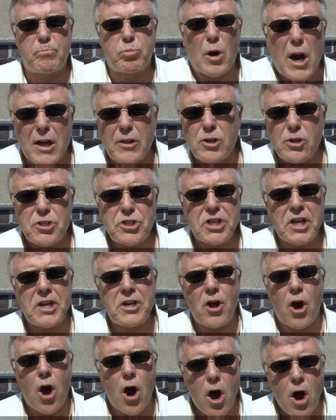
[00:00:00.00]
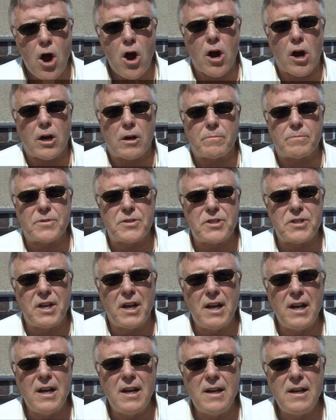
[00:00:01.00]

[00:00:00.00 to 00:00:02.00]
brothers in arms,